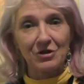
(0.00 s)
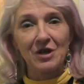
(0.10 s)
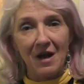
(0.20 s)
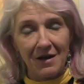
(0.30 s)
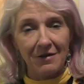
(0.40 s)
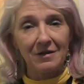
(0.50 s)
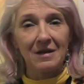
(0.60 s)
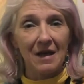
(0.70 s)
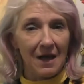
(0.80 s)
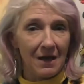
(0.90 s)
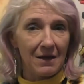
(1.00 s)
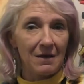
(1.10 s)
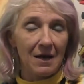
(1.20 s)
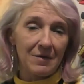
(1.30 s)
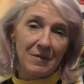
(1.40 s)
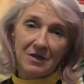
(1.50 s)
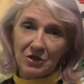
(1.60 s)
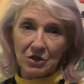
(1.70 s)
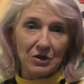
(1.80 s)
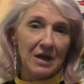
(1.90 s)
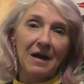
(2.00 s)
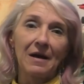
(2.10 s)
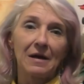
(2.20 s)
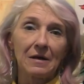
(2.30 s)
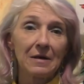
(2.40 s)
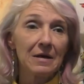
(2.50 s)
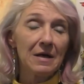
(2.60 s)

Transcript: child and administer care